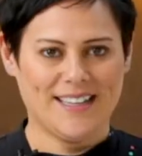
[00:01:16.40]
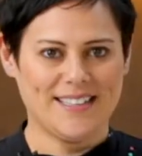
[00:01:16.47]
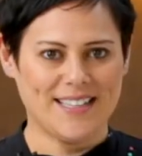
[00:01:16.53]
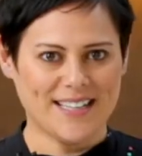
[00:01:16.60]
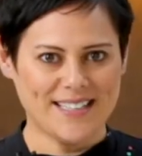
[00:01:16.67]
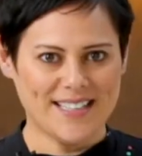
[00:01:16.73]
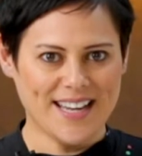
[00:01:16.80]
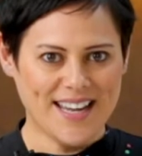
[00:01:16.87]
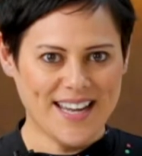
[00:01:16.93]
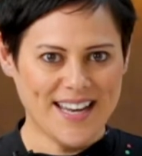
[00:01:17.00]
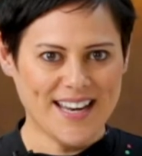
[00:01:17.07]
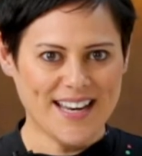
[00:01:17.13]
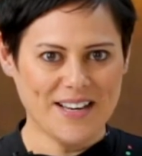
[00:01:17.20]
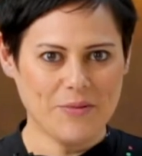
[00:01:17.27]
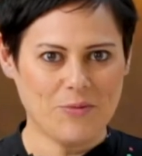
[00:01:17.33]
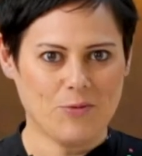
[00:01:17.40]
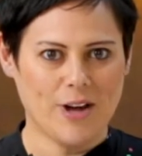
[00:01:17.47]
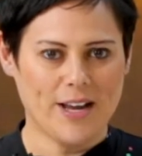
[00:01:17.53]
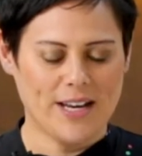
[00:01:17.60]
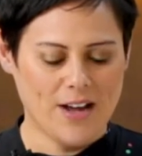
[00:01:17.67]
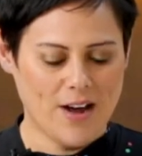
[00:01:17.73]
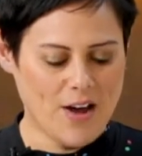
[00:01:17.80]
Ding ding,
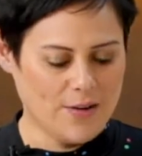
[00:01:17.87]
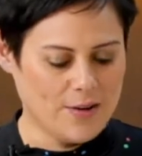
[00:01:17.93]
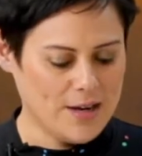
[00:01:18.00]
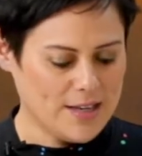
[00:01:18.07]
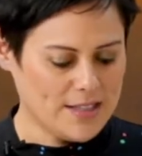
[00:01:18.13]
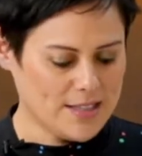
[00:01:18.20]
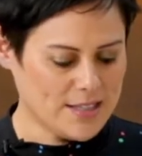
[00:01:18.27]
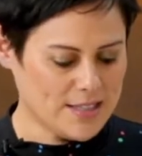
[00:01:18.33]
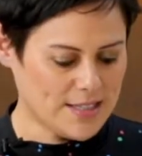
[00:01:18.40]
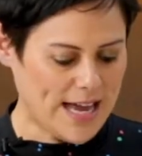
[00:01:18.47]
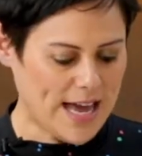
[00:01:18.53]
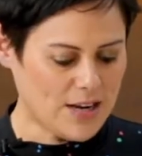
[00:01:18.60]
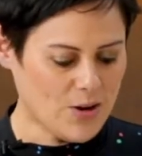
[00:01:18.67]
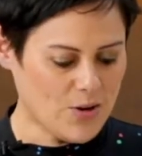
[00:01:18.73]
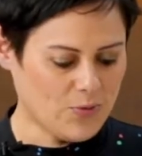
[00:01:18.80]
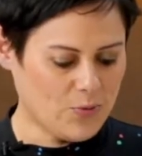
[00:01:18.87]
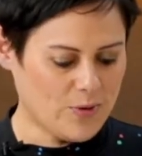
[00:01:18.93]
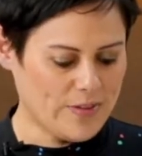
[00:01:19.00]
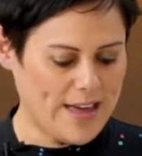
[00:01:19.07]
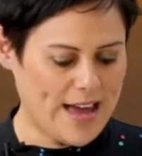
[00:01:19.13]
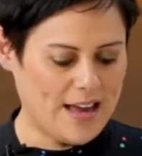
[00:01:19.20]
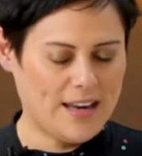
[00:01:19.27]
righty ho. To start off
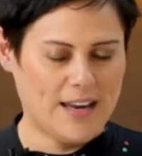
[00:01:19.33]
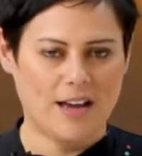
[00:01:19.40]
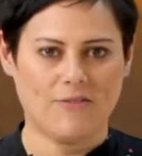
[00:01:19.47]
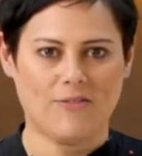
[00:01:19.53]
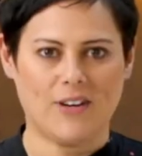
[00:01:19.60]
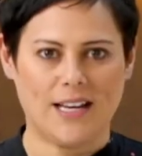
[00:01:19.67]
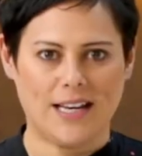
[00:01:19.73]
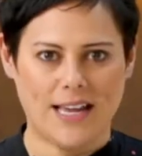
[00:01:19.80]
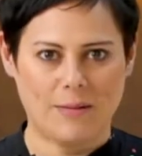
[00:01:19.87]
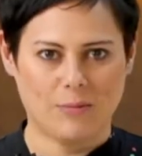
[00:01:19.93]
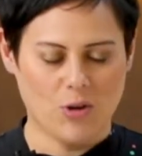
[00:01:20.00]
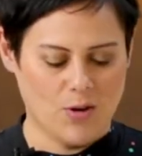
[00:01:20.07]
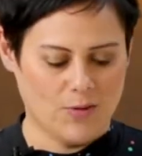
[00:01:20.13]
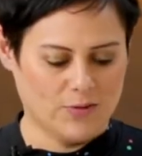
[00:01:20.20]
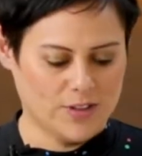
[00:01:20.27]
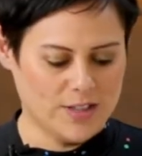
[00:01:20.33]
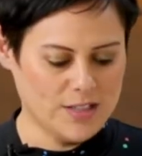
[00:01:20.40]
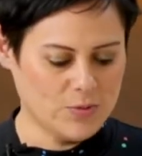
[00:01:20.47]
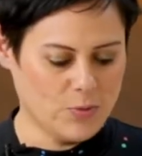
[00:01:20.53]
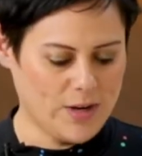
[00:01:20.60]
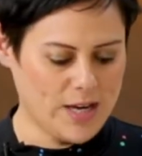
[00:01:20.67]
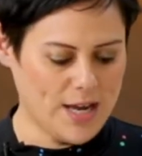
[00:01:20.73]
with our lovely lamb
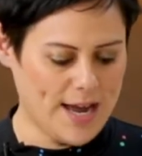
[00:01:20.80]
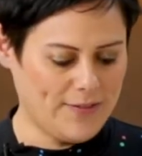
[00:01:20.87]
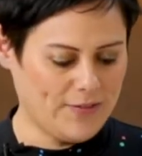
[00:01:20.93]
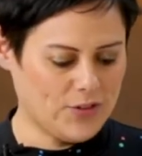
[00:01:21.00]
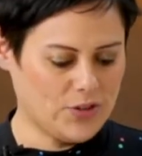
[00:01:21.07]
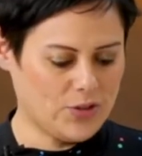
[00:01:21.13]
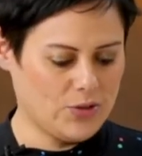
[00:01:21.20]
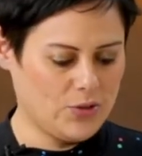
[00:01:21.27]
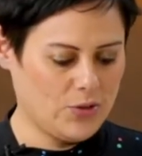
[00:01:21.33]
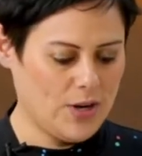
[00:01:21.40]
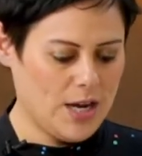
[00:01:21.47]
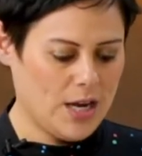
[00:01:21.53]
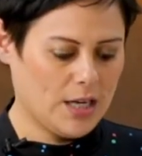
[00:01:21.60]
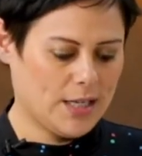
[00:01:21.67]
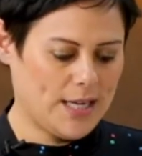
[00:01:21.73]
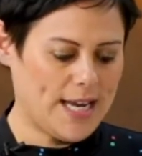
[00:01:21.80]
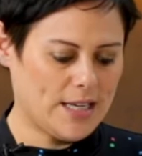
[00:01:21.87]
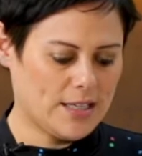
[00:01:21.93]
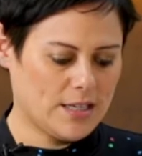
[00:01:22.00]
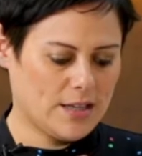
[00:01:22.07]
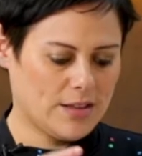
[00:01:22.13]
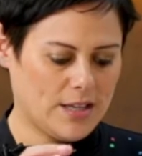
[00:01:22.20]
koftas, we have to
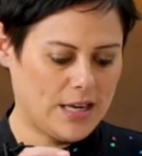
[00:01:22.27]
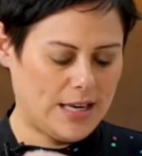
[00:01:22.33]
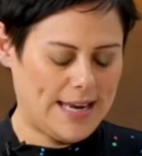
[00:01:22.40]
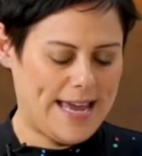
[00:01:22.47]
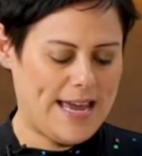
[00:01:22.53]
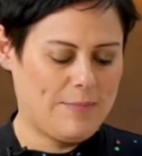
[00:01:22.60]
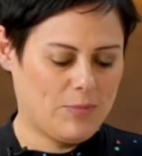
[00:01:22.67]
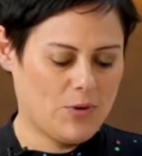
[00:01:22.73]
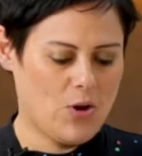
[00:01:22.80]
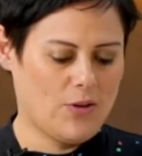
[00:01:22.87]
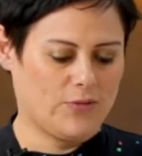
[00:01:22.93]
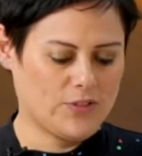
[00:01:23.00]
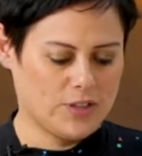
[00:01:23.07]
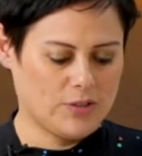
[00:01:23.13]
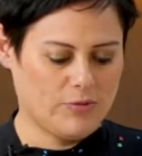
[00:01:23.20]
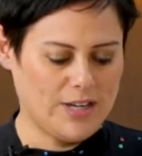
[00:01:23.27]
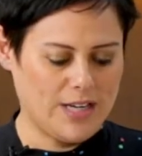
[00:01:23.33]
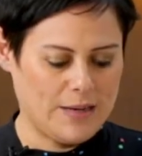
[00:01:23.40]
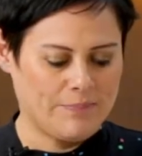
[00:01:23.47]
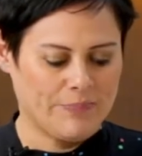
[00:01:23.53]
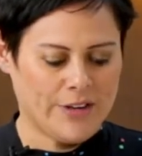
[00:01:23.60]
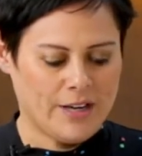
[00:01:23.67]
get the lamb koftas
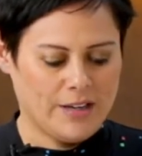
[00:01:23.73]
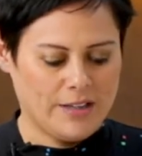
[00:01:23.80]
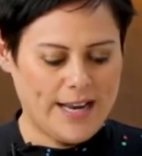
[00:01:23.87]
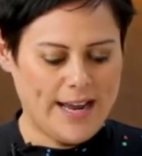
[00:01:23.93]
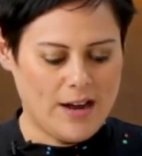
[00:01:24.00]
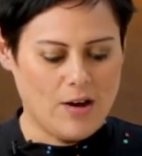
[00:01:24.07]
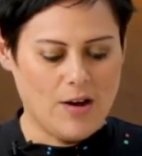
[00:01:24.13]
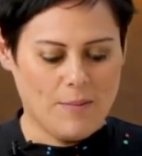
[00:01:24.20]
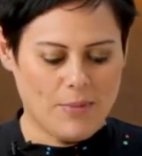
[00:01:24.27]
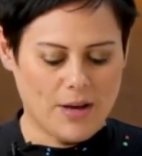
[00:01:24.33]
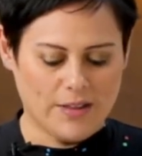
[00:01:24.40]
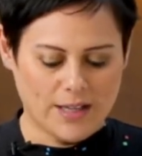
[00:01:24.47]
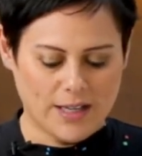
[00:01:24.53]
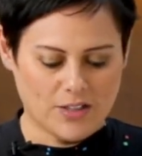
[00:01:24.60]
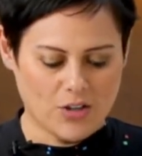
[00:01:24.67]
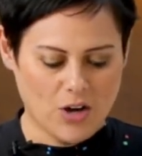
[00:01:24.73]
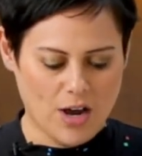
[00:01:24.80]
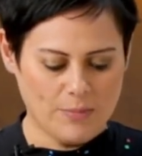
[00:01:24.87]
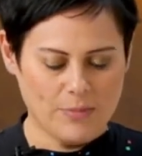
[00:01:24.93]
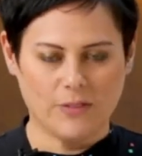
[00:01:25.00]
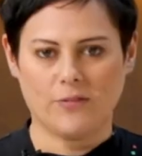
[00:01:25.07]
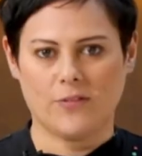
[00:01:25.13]
ready. Now, by the
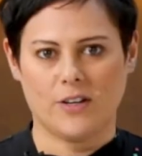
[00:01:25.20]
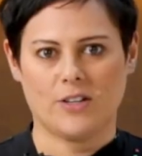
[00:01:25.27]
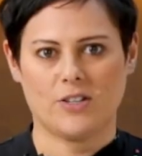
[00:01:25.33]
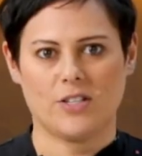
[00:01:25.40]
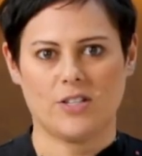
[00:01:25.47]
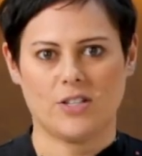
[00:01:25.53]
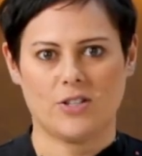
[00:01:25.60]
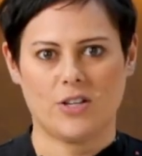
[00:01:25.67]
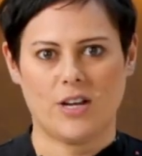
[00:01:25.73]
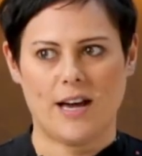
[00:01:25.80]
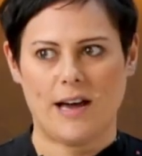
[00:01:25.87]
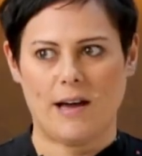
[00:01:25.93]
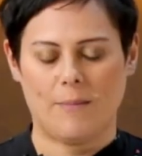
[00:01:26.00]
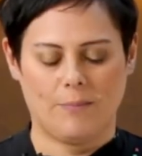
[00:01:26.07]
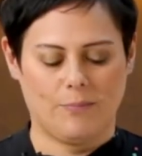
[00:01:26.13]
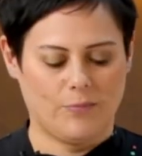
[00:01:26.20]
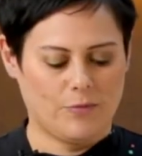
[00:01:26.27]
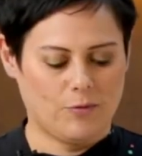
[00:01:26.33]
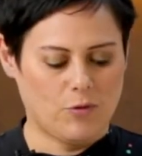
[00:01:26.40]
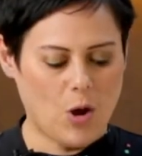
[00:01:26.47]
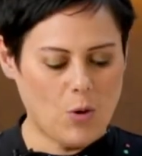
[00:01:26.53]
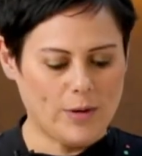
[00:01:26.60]
time you've finished
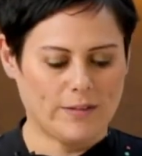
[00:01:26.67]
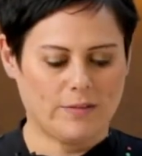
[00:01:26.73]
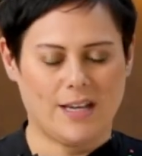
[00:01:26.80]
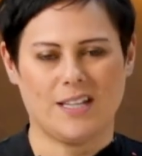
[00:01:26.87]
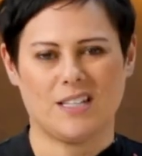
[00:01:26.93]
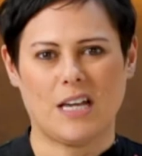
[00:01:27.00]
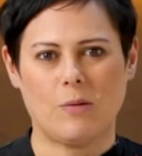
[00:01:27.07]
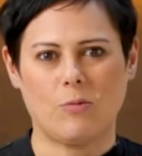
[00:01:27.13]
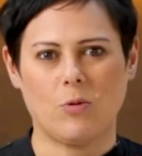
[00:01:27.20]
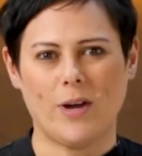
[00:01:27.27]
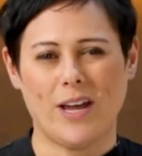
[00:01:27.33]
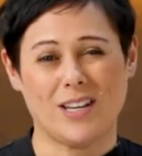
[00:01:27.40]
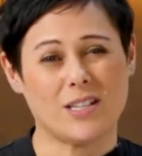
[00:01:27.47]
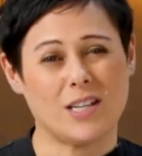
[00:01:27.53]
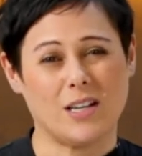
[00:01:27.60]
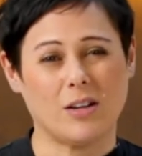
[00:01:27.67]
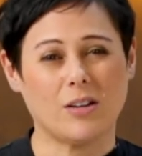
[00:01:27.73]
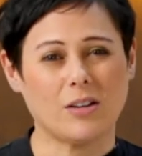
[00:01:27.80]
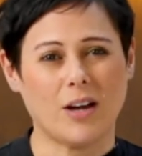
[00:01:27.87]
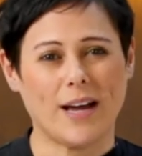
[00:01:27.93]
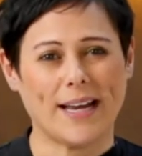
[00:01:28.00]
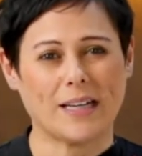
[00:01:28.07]
rolling these, they will actually
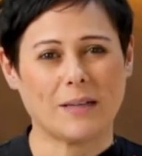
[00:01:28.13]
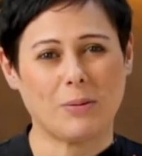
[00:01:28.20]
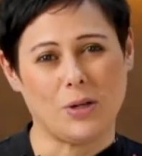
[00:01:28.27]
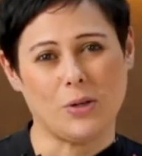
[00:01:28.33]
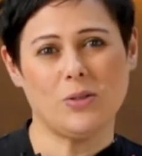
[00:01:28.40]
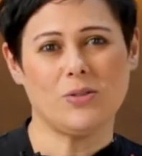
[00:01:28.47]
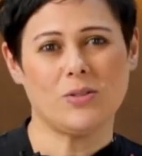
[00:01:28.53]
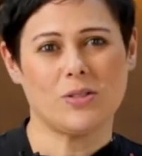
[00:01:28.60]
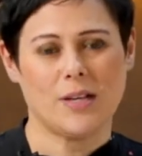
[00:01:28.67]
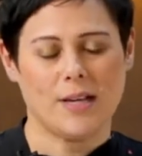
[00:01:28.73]
look like poos.